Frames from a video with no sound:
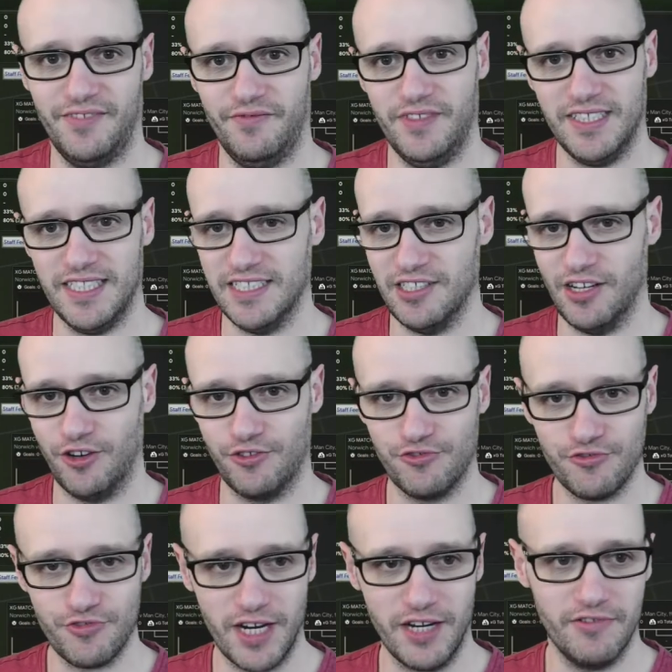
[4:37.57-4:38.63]
This is a
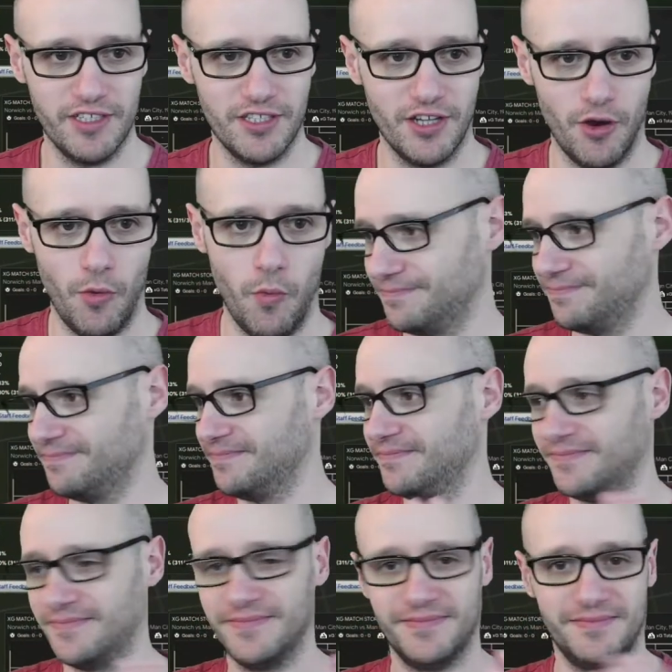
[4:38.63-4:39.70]
great result.
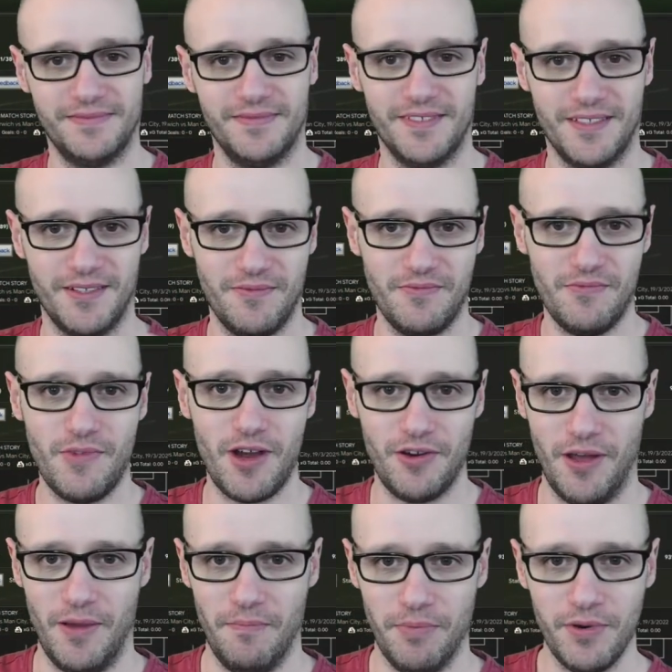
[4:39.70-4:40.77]
Well
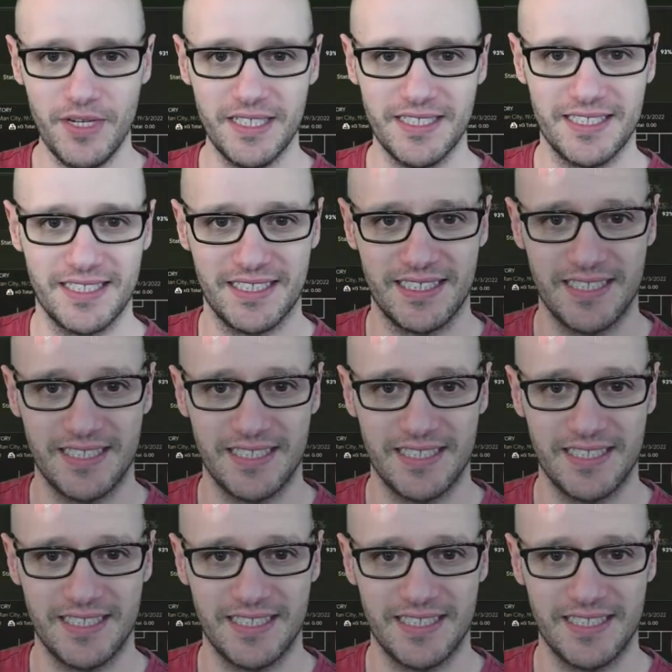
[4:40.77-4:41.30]
done, boys.